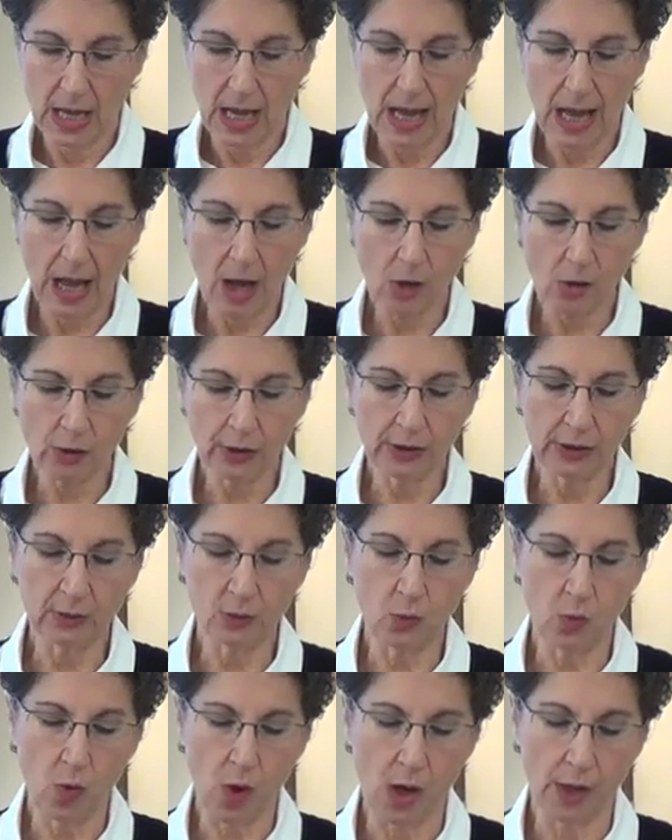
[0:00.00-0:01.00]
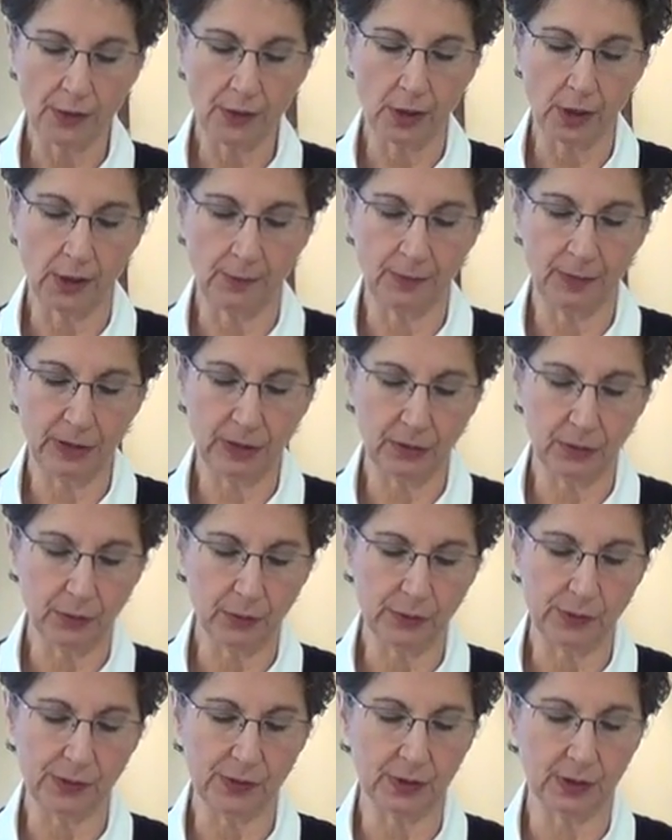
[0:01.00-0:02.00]
How can one
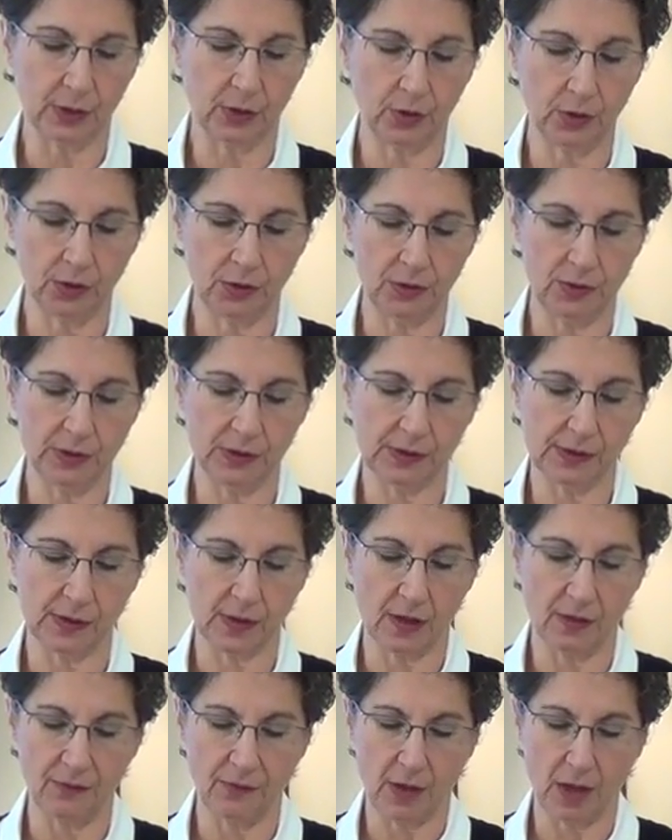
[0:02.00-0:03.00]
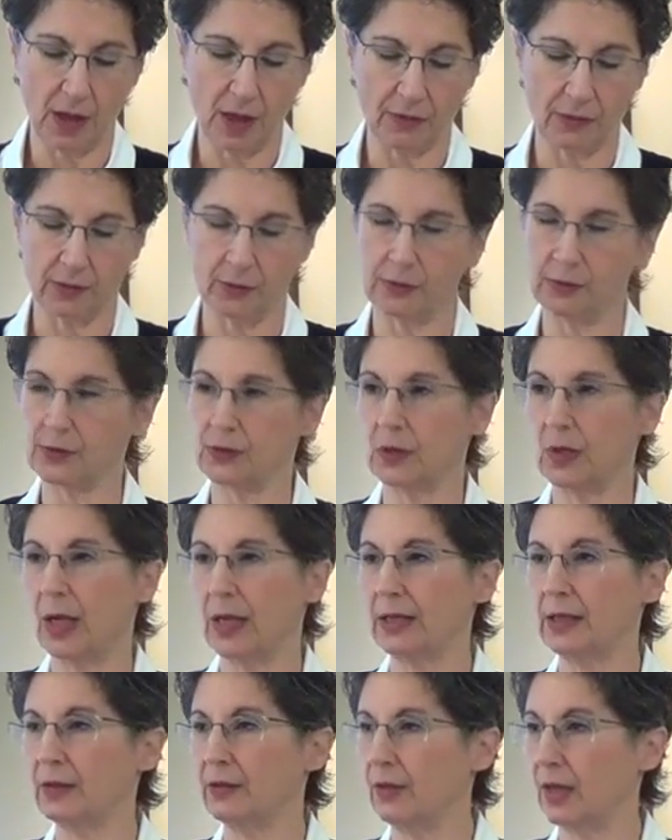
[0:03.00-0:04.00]
abuse the goodness of others
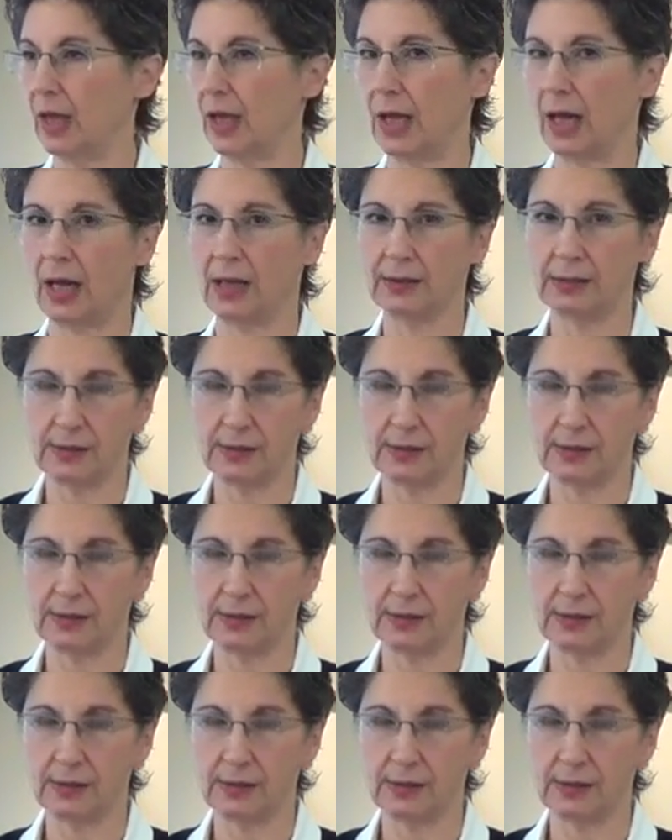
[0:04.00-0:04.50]
like that?